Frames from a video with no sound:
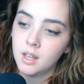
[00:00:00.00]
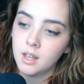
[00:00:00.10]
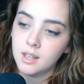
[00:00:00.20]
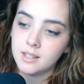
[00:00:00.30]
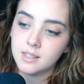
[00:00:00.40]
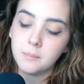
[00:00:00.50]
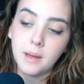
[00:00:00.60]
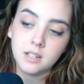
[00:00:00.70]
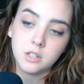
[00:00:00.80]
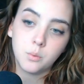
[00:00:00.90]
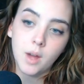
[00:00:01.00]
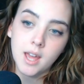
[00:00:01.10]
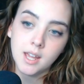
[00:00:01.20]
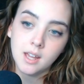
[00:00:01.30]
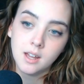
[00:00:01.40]
Is the best
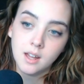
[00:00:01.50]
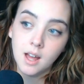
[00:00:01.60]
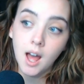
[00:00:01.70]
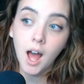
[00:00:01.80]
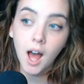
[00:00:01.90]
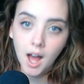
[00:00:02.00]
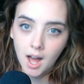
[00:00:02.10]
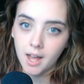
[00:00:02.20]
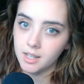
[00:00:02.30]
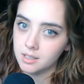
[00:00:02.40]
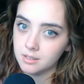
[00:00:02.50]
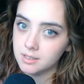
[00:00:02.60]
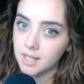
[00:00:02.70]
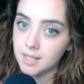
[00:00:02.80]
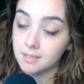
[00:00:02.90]
way I can look
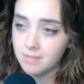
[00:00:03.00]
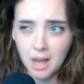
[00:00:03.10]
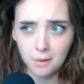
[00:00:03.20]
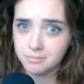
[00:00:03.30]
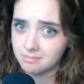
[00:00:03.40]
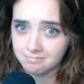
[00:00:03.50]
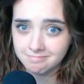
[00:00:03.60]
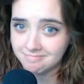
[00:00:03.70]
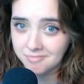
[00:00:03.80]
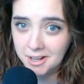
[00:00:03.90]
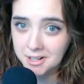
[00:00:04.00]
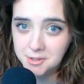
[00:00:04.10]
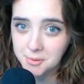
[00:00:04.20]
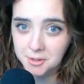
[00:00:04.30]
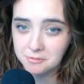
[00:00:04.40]
at it. Now, that
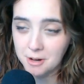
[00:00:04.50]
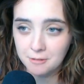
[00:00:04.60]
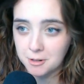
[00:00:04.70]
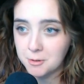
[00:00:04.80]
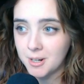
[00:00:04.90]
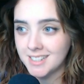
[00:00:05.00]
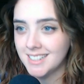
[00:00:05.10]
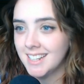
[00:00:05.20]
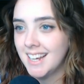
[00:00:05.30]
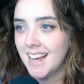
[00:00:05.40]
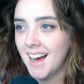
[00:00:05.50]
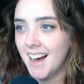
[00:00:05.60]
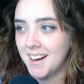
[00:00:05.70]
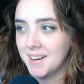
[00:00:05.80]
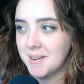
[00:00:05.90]
doesn't work for everyone.
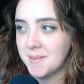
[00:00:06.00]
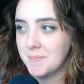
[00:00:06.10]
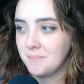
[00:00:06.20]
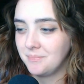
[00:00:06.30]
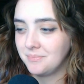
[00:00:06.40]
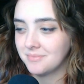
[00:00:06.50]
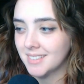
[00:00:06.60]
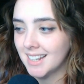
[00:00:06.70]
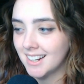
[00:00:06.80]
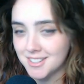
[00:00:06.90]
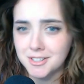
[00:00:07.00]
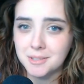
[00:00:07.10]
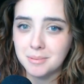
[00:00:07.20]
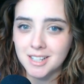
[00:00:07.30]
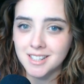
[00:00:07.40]
Um, it also
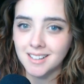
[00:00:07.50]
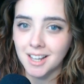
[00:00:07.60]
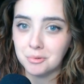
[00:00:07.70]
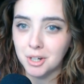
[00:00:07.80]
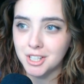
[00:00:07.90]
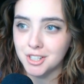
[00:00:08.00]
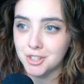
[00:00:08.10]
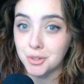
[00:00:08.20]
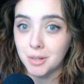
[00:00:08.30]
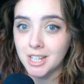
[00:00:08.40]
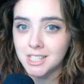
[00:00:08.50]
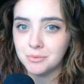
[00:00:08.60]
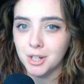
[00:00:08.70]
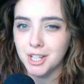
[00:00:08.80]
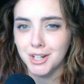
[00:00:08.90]
depends on like what you're doing,
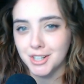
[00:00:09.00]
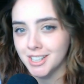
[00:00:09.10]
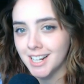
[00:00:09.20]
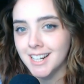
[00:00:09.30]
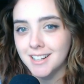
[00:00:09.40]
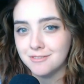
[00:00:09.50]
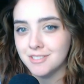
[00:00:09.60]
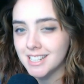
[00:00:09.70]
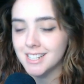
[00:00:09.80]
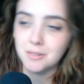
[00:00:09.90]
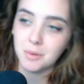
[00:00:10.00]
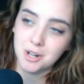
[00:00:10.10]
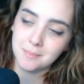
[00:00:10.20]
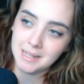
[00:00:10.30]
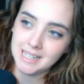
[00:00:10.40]
what your creative is, what
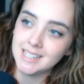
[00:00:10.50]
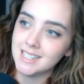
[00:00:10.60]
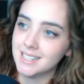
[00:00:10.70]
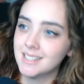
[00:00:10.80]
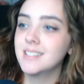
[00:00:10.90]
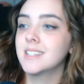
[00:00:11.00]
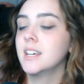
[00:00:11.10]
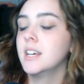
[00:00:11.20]
your medium is,